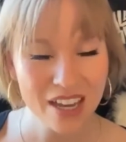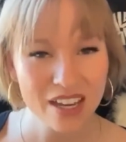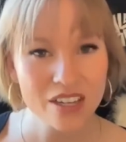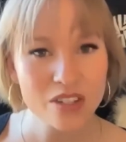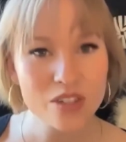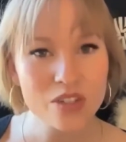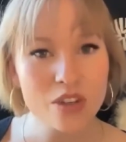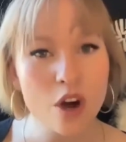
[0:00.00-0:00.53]

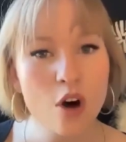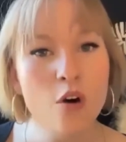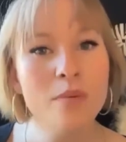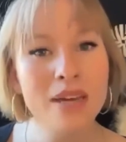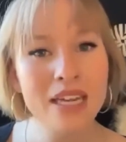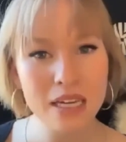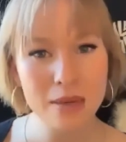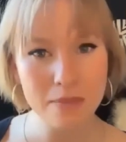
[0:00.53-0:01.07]
So
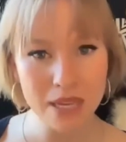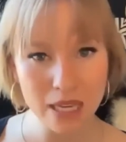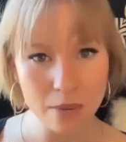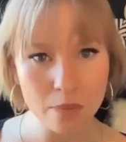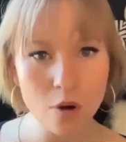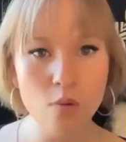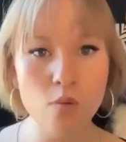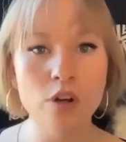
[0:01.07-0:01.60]
many
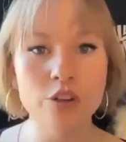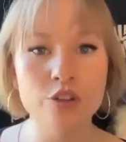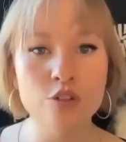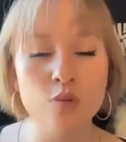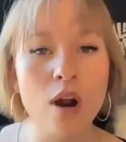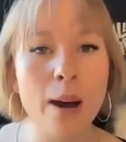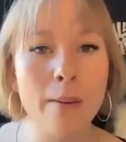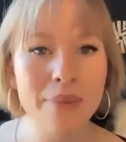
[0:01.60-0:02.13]
people will
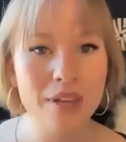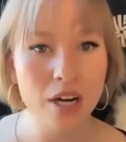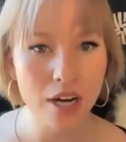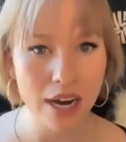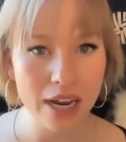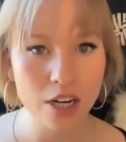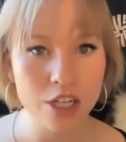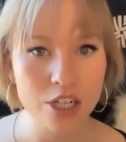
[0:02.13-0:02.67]
drop their
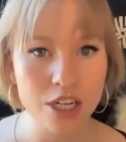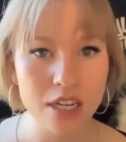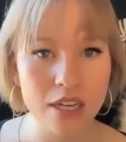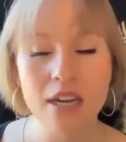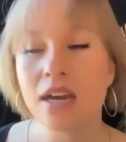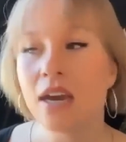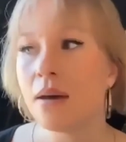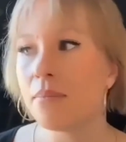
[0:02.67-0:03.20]
energy
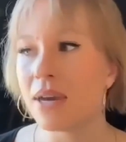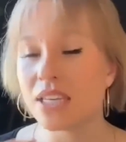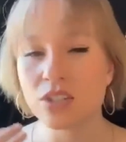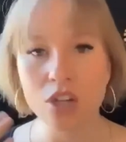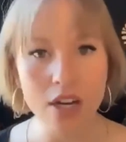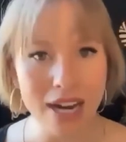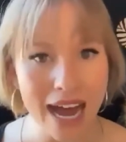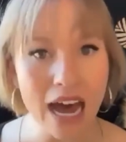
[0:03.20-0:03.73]
based
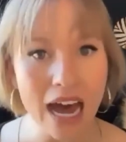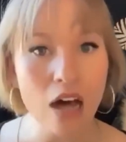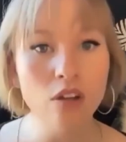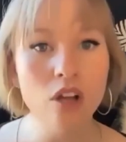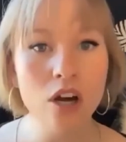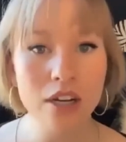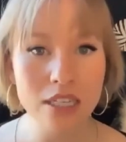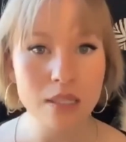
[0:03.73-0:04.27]
on how
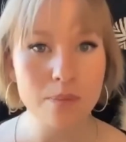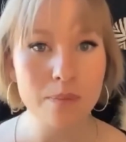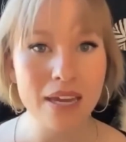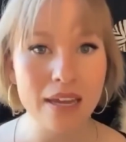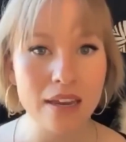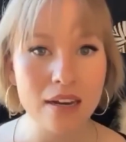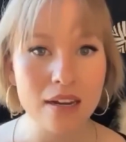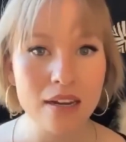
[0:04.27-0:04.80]
long it's
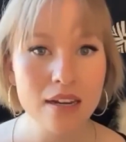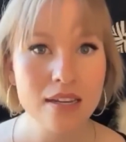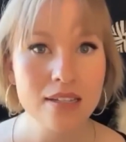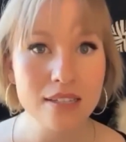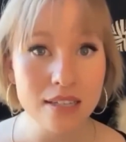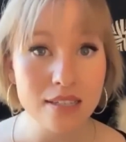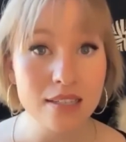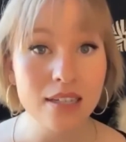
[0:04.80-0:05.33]
been
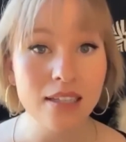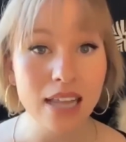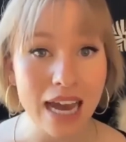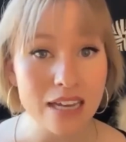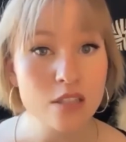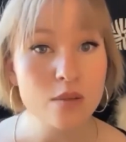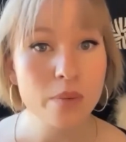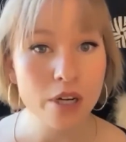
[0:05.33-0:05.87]
since the
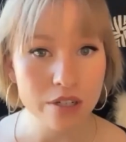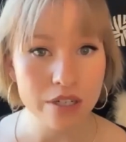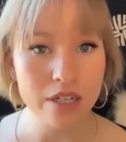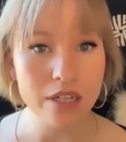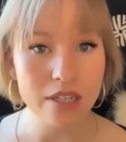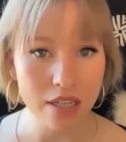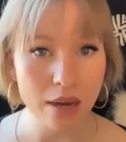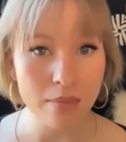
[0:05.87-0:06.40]
last person
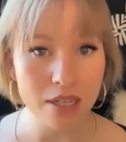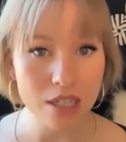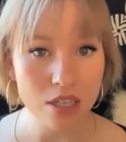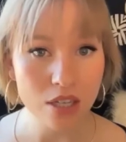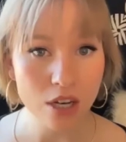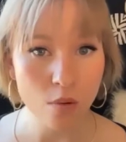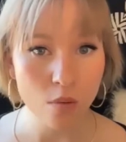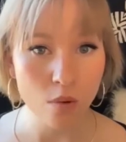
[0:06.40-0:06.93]
has come into
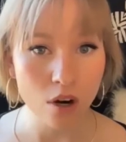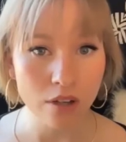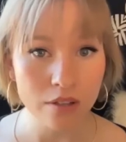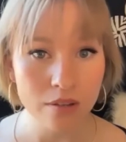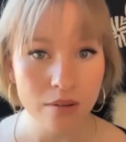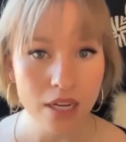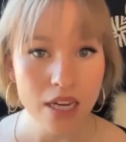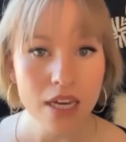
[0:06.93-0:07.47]
their world,
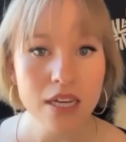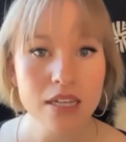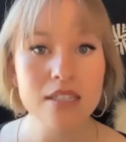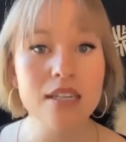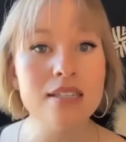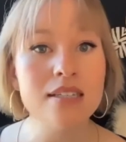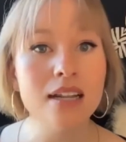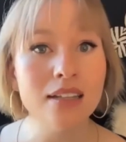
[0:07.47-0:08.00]

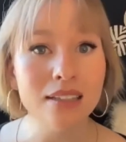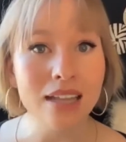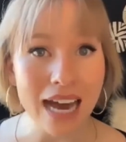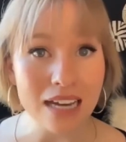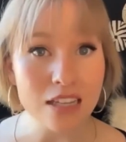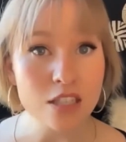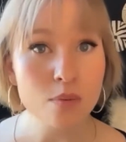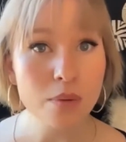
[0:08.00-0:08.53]
since the
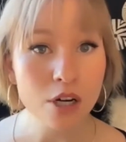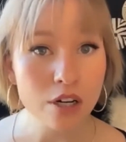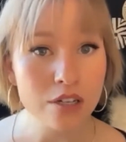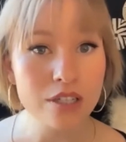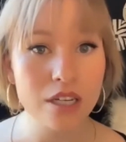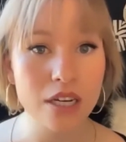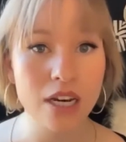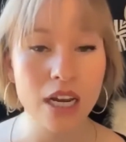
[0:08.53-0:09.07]
last
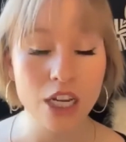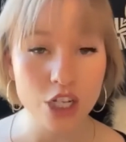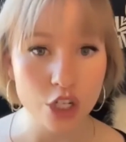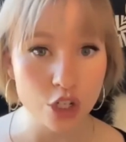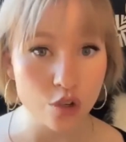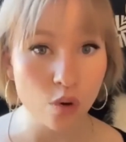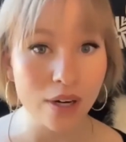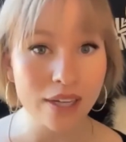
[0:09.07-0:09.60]
person has
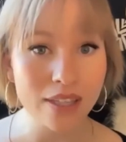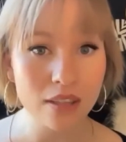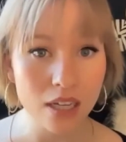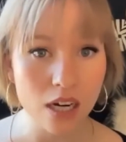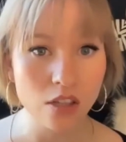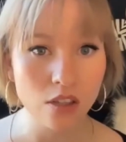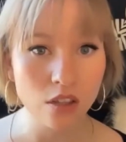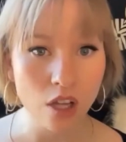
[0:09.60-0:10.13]
joined
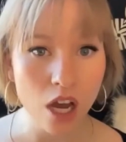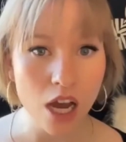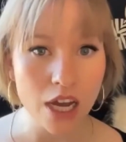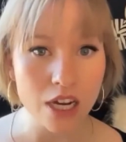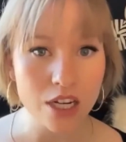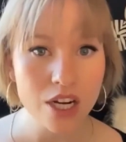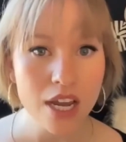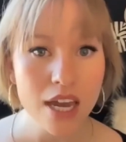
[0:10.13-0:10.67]
their
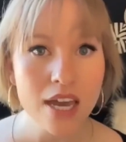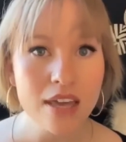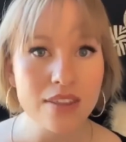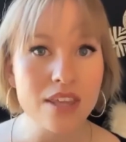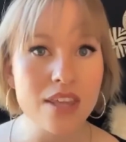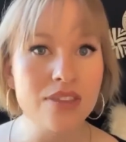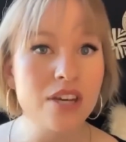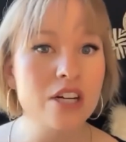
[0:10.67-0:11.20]
launch,
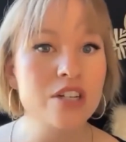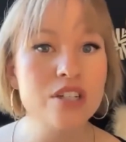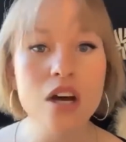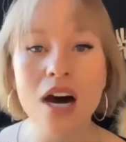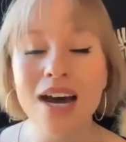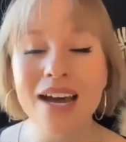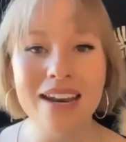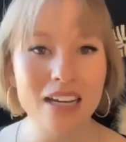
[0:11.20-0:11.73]
that there's
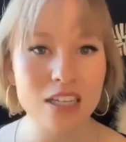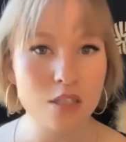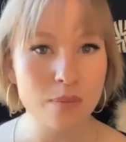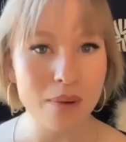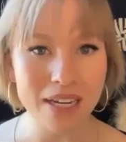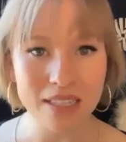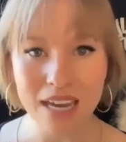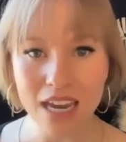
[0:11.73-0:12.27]
not an
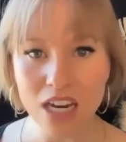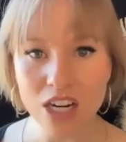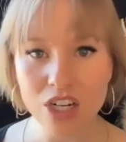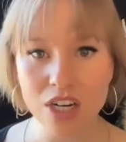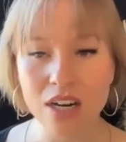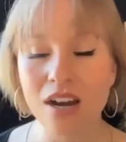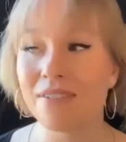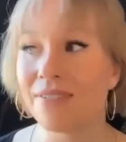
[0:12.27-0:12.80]

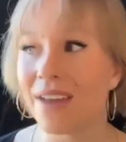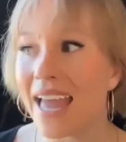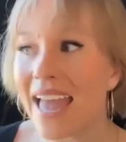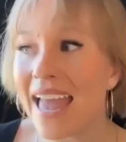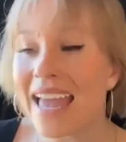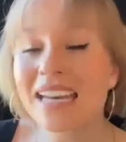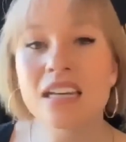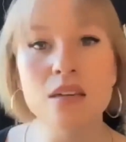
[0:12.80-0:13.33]
expectation of
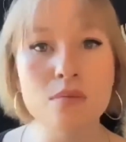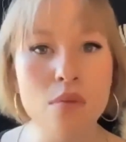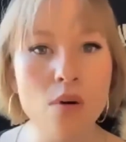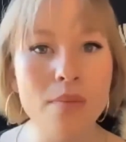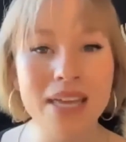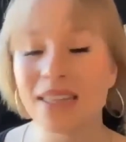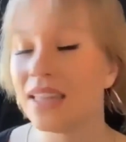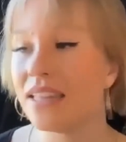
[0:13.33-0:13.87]
any
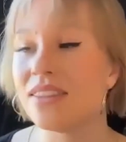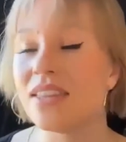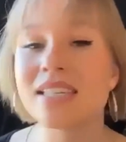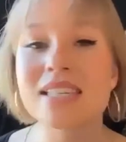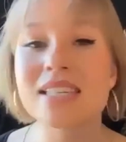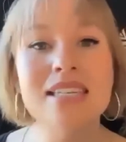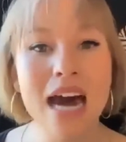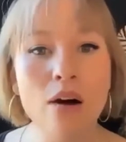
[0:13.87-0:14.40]
moment. Like, this
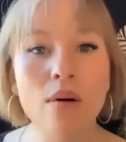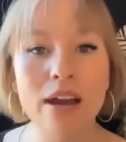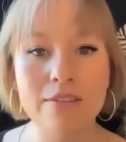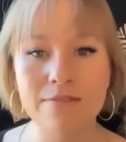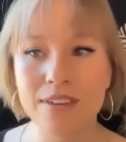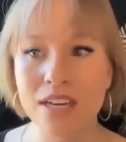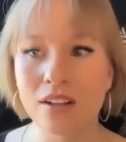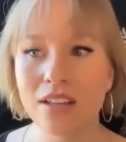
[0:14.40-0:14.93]
is how I
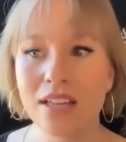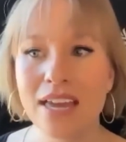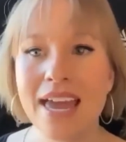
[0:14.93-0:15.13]
feel.